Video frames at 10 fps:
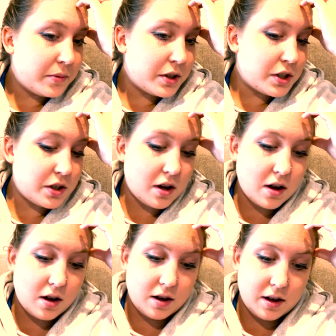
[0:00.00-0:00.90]
which is
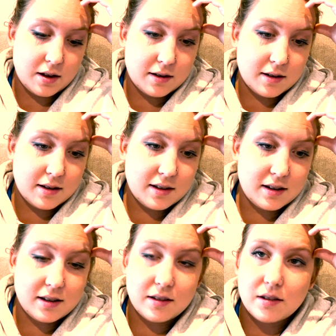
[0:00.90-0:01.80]
odd,
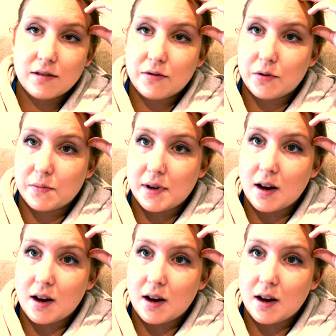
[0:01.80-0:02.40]
and it threw me